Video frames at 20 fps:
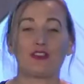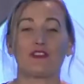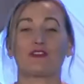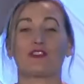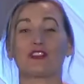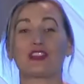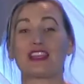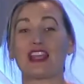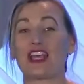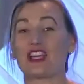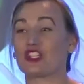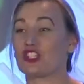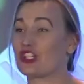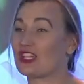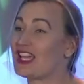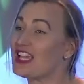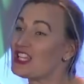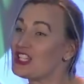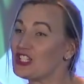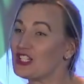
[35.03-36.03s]
For the
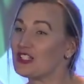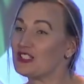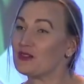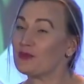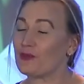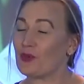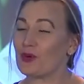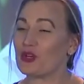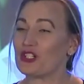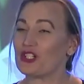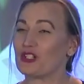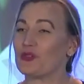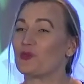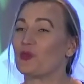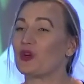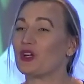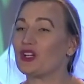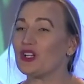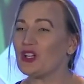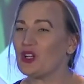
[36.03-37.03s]
education portion,
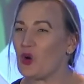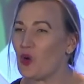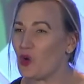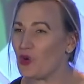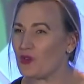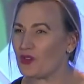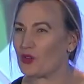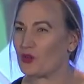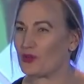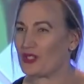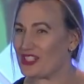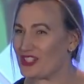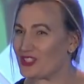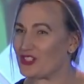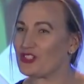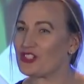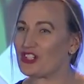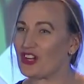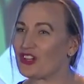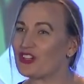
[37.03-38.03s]
we're going to go over
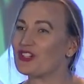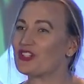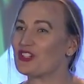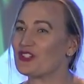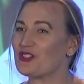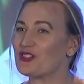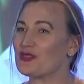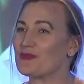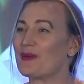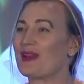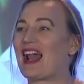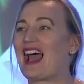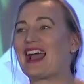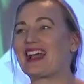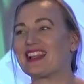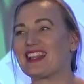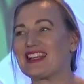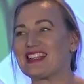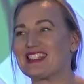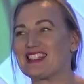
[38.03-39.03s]
research articles, but I
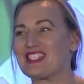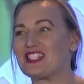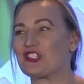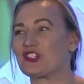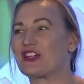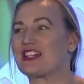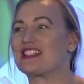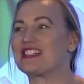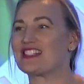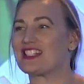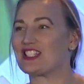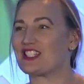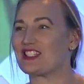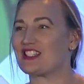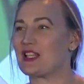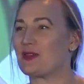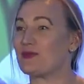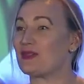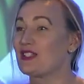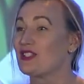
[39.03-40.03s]
like to transition
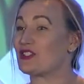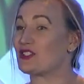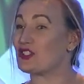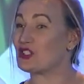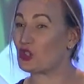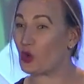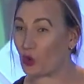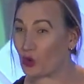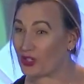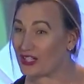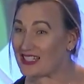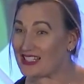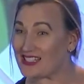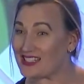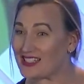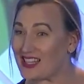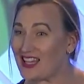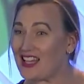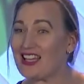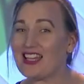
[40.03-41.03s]
them into stories
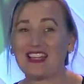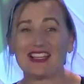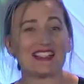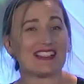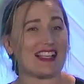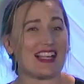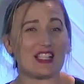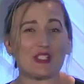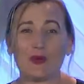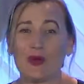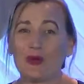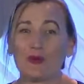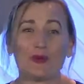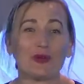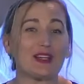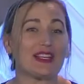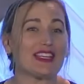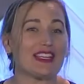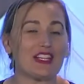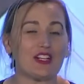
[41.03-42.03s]
because that's why
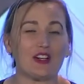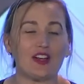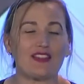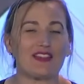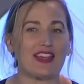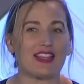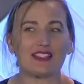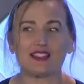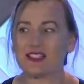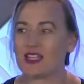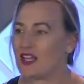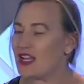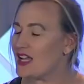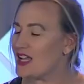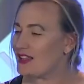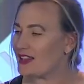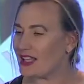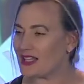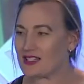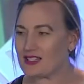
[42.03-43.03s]
we're here. And
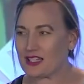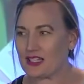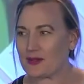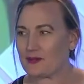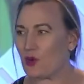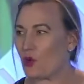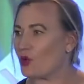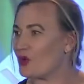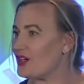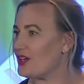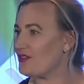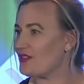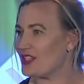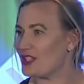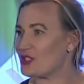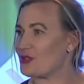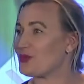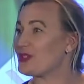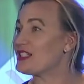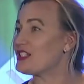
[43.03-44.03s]
that's the importance of
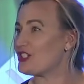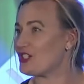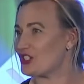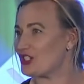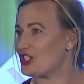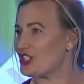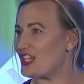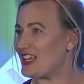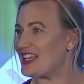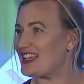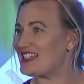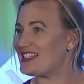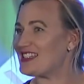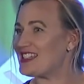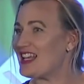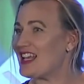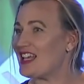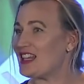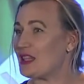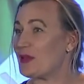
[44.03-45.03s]
this research is
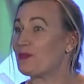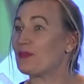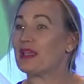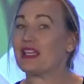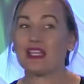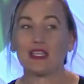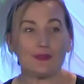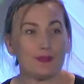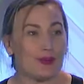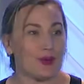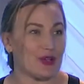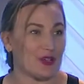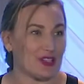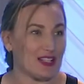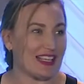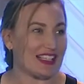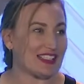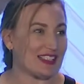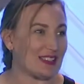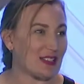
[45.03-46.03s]
the people.
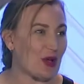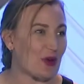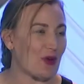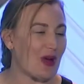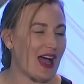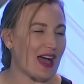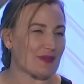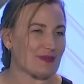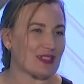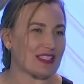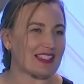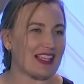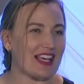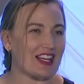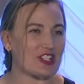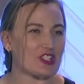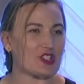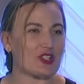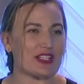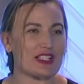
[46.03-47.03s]
And so I'm just
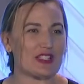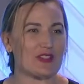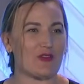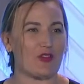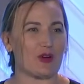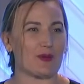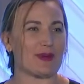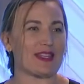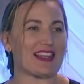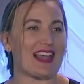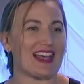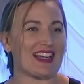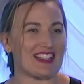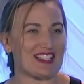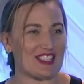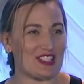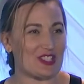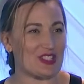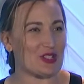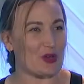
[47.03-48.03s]
kind of transforming that
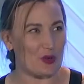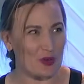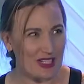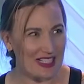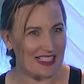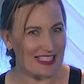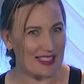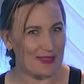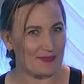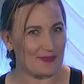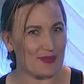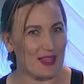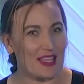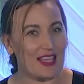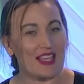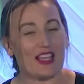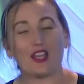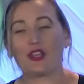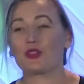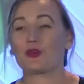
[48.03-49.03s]
into stories.
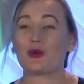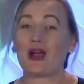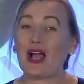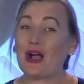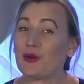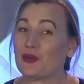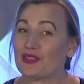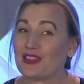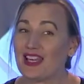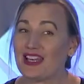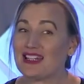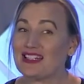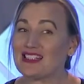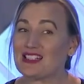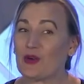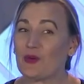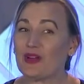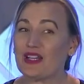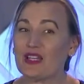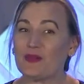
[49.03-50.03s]
Throughout that is
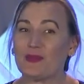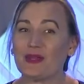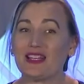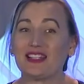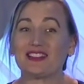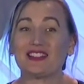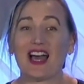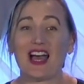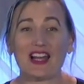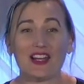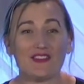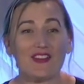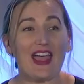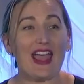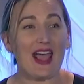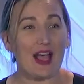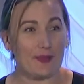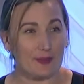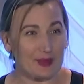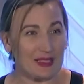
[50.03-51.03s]
going to be a lot of
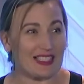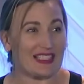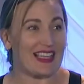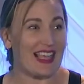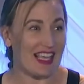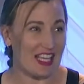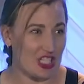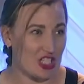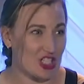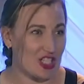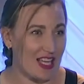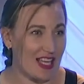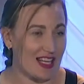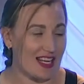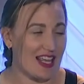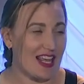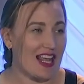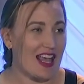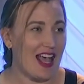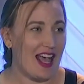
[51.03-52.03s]
application.